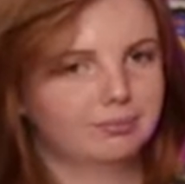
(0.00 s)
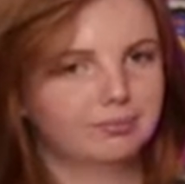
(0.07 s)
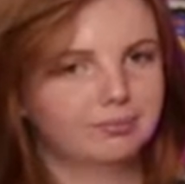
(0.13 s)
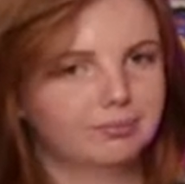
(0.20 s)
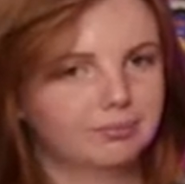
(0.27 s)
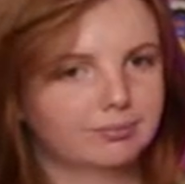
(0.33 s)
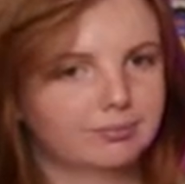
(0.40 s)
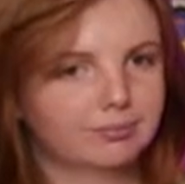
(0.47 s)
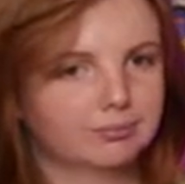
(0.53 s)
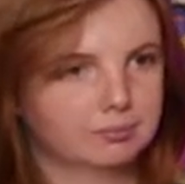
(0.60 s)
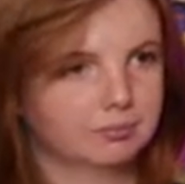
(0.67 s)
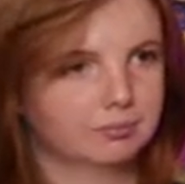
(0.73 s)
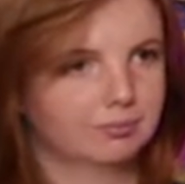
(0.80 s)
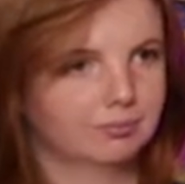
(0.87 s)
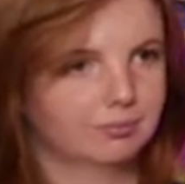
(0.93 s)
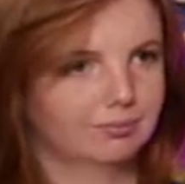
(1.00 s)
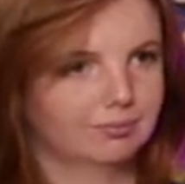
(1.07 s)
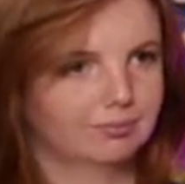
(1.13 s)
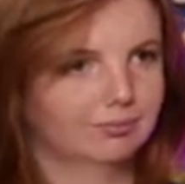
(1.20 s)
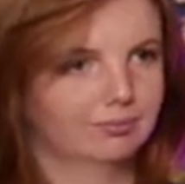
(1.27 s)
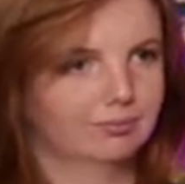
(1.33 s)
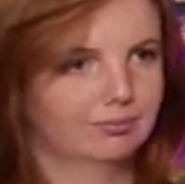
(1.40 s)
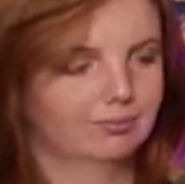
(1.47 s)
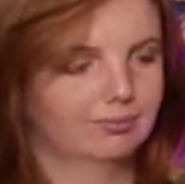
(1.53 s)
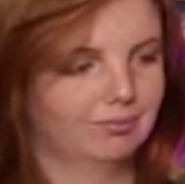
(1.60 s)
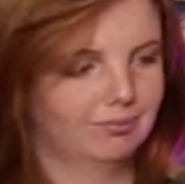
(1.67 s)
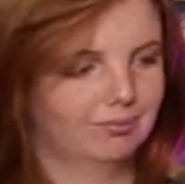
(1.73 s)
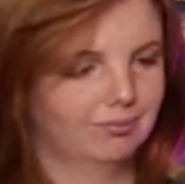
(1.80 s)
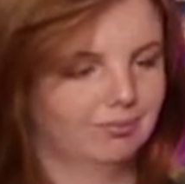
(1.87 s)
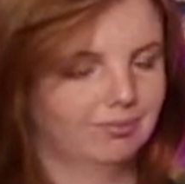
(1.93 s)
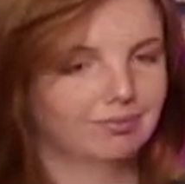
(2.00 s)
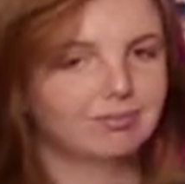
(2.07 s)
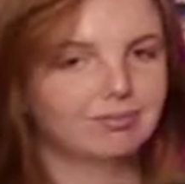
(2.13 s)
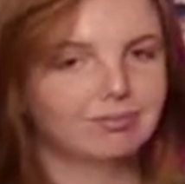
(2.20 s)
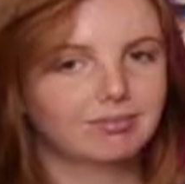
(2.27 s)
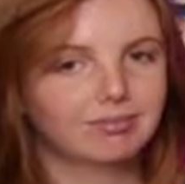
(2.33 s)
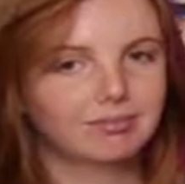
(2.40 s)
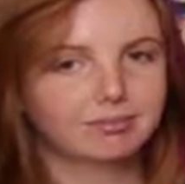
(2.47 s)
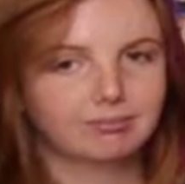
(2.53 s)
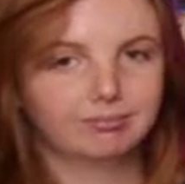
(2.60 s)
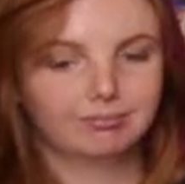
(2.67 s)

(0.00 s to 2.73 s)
[no speech]